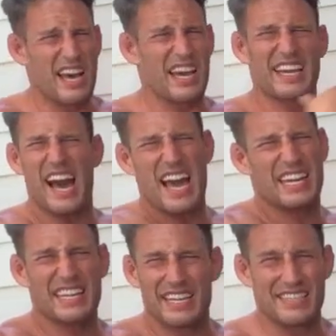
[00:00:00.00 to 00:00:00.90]
uh,
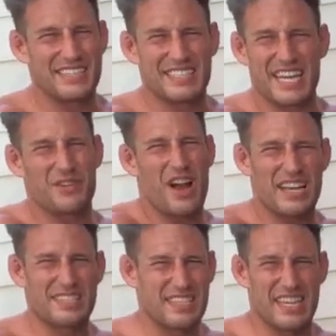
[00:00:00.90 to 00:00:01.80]
kindness,
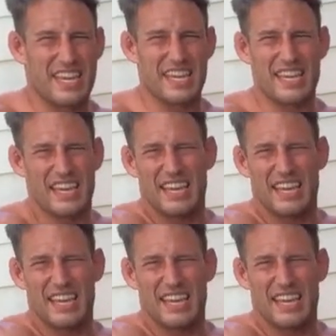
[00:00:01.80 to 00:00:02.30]
generosity.